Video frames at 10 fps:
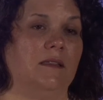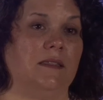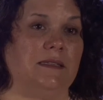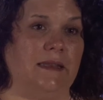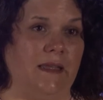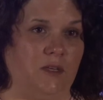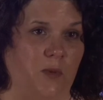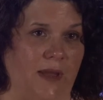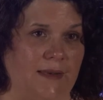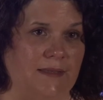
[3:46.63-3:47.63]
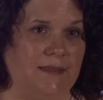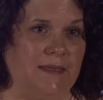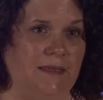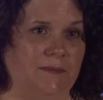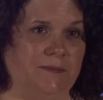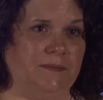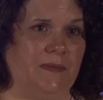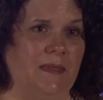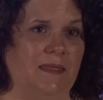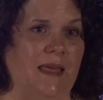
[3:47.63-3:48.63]
The teenage pregnancy,
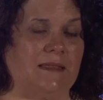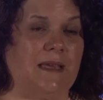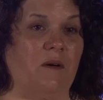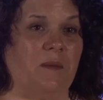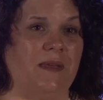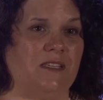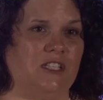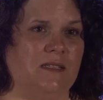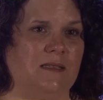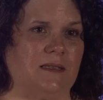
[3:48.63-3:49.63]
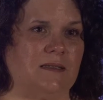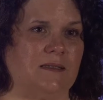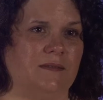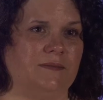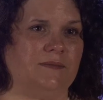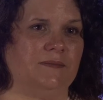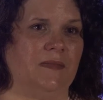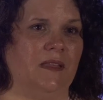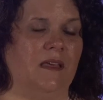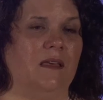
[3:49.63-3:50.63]
that's how I met Jesus.
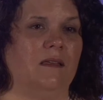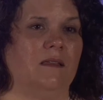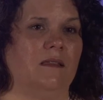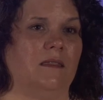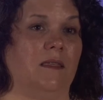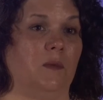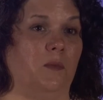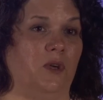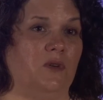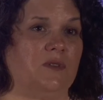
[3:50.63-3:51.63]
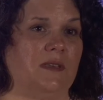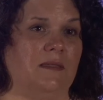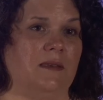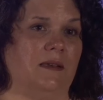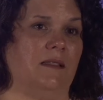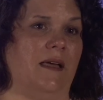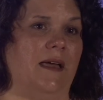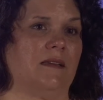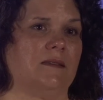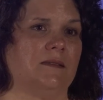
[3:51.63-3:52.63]
The abuse and the
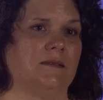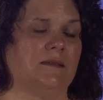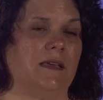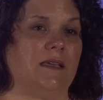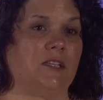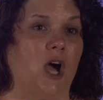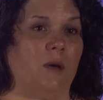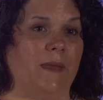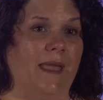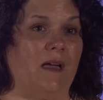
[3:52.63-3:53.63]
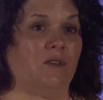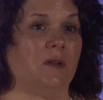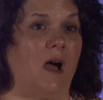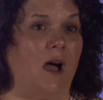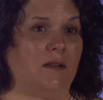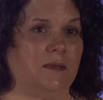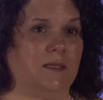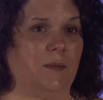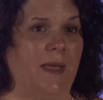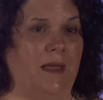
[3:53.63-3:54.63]
neglect, it taught me how not
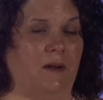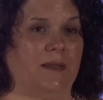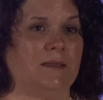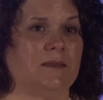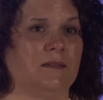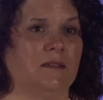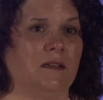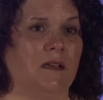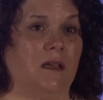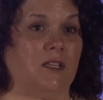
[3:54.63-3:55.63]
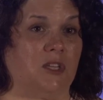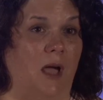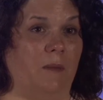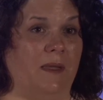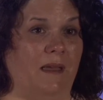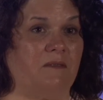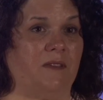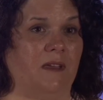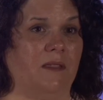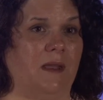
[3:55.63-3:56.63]
to parent, a job that I
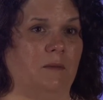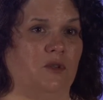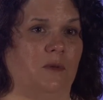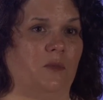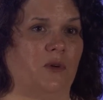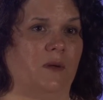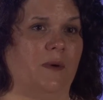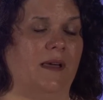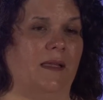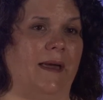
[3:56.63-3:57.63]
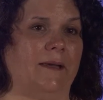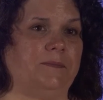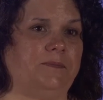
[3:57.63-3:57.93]
feel that I'm doing pretty well at.